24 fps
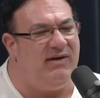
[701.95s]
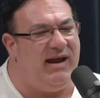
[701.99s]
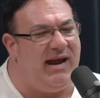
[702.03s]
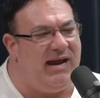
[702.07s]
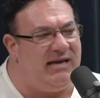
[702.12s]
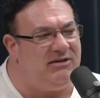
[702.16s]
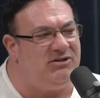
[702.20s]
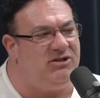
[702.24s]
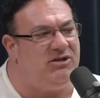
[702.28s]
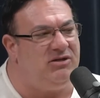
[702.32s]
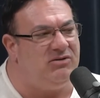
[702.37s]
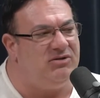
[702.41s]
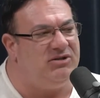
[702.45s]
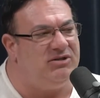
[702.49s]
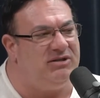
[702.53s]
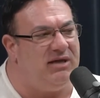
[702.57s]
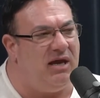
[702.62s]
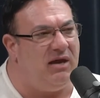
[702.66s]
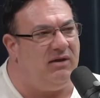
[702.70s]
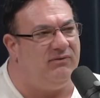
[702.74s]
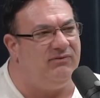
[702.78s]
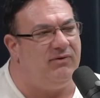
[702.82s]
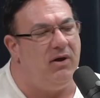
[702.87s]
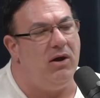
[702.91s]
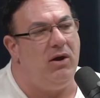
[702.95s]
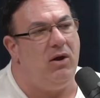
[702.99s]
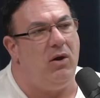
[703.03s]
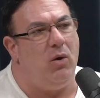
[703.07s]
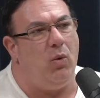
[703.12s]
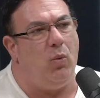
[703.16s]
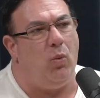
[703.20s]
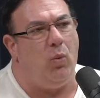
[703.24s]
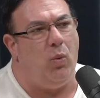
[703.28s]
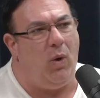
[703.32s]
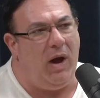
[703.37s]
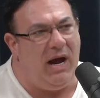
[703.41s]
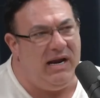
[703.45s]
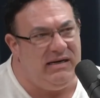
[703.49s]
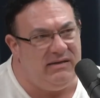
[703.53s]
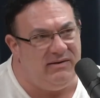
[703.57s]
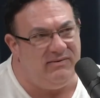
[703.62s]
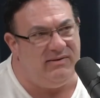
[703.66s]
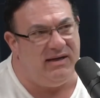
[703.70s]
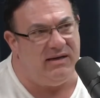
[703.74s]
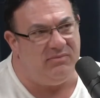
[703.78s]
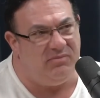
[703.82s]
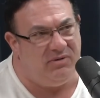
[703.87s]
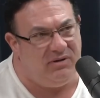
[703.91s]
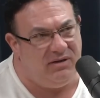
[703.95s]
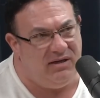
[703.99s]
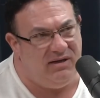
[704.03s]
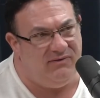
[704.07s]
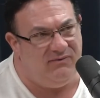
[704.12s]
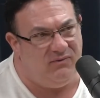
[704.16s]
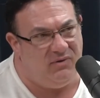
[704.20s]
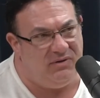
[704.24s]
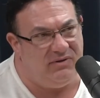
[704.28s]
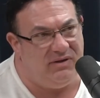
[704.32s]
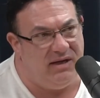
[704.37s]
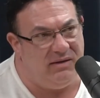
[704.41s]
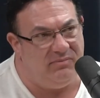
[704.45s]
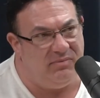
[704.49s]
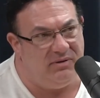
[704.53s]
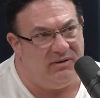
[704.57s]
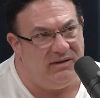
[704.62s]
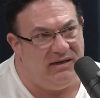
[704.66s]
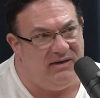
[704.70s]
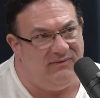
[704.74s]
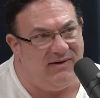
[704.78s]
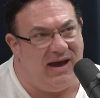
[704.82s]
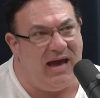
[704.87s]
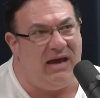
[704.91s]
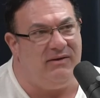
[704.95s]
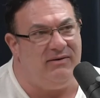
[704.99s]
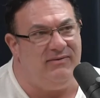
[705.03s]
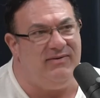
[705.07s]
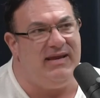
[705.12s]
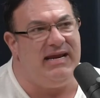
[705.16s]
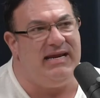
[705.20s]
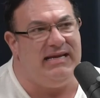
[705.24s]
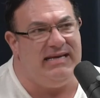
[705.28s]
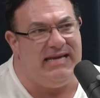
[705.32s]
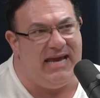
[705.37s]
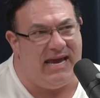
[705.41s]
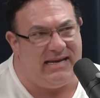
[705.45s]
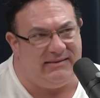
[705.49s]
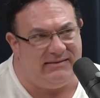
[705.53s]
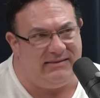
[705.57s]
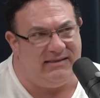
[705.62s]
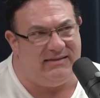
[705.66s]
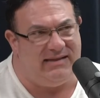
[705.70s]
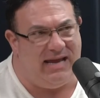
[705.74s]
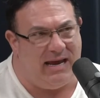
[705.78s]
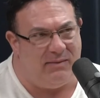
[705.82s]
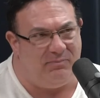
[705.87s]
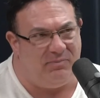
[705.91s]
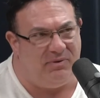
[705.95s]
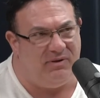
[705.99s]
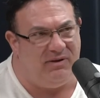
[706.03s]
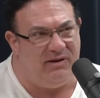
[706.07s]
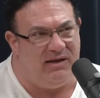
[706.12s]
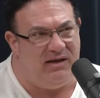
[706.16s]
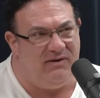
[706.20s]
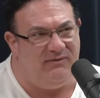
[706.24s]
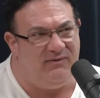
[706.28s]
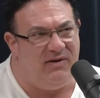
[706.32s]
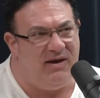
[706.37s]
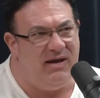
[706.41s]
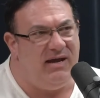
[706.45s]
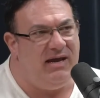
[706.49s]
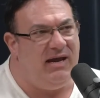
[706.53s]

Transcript: Ask yourself, why do they believe what they believe? How did they get to that belief?